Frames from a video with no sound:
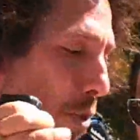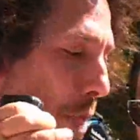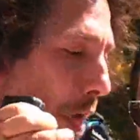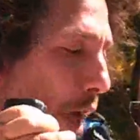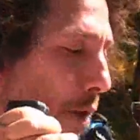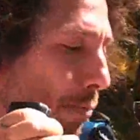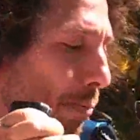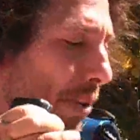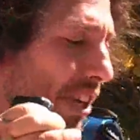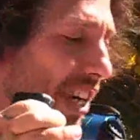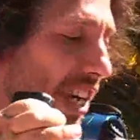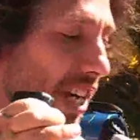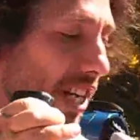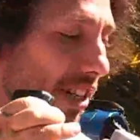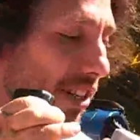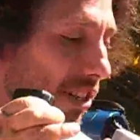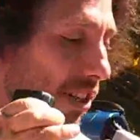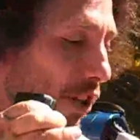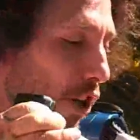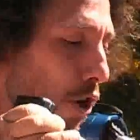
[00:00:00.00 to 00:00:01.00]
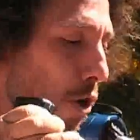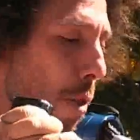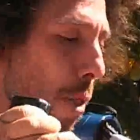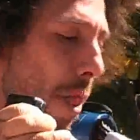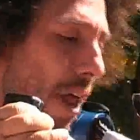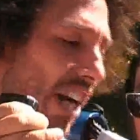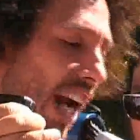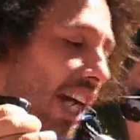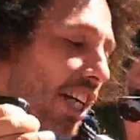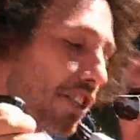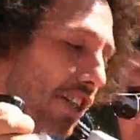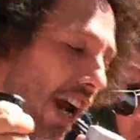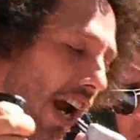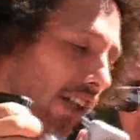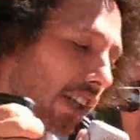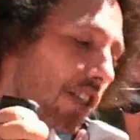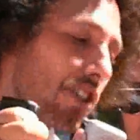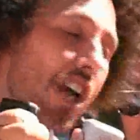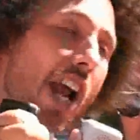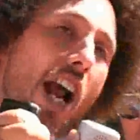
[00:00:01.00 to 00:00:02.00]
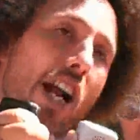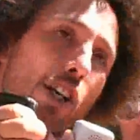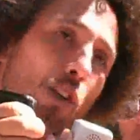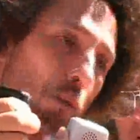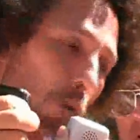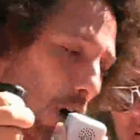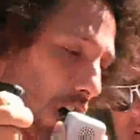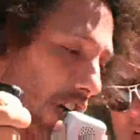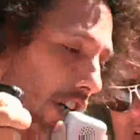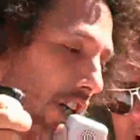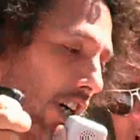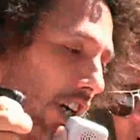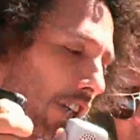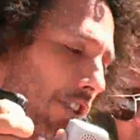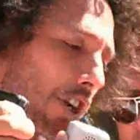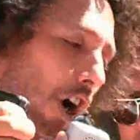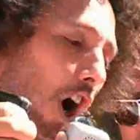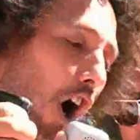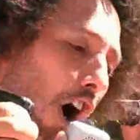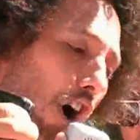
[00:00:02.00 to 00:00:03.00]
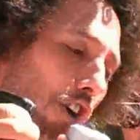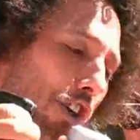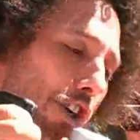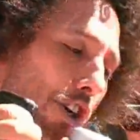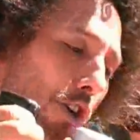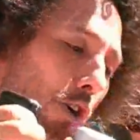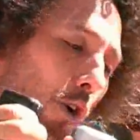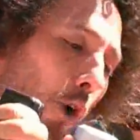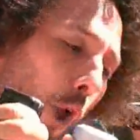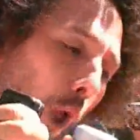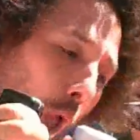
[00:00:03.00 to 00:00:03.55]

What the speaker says: and peace. And I challenge anyone to argue,